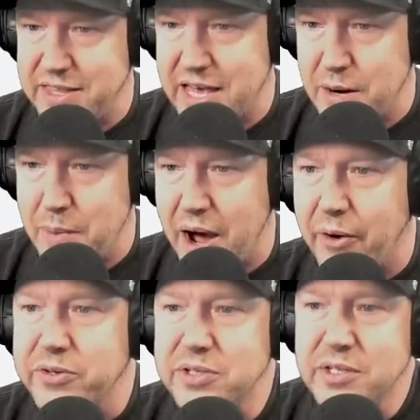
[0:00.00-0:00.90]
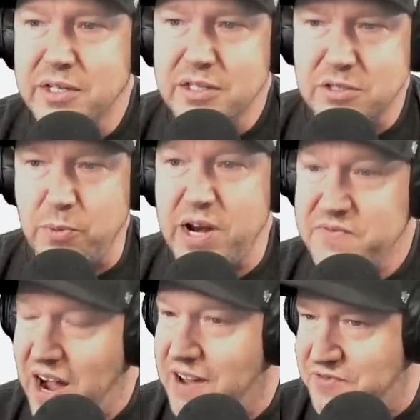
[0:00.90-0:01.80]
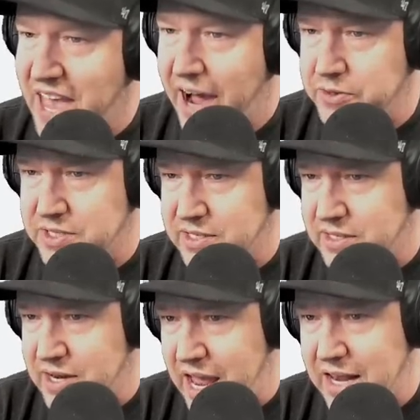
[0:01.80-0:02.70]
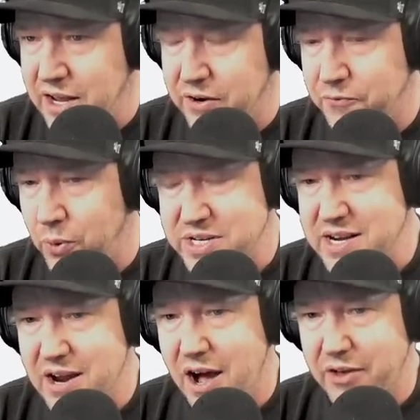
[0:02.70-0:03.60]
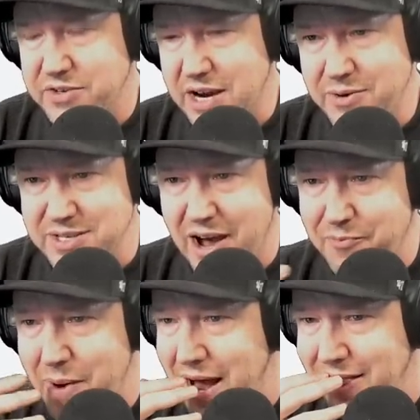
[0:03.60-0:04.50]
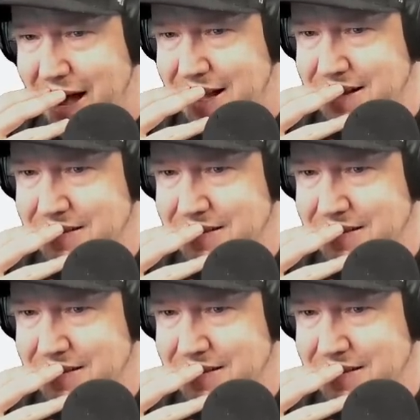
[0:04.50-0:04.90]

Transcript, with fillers: that amount. Twenty-five thousand eight hundred fourteen dollars. I was off by like,